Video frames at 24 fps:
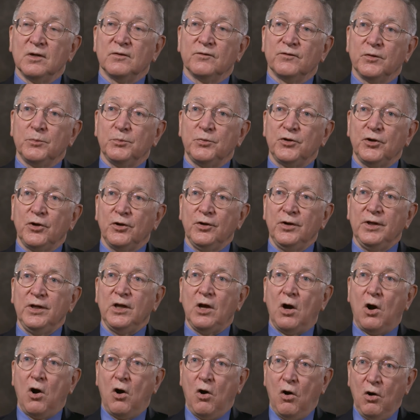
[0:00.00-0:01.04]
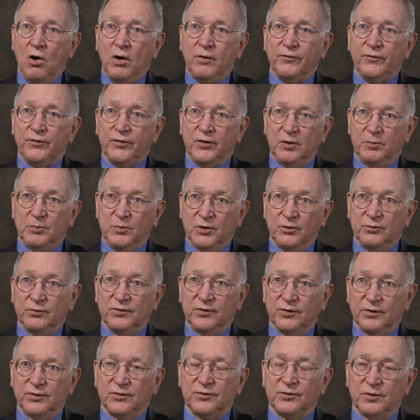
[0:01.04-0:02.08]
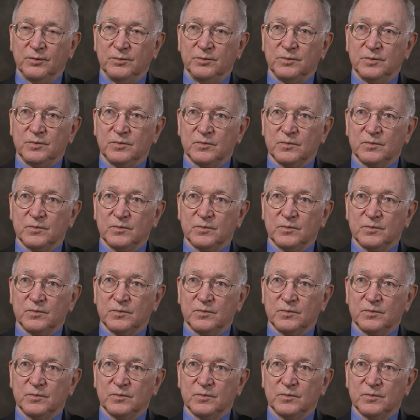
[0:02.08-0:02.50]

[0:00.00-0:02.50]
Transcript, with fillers: from turning off the immune system.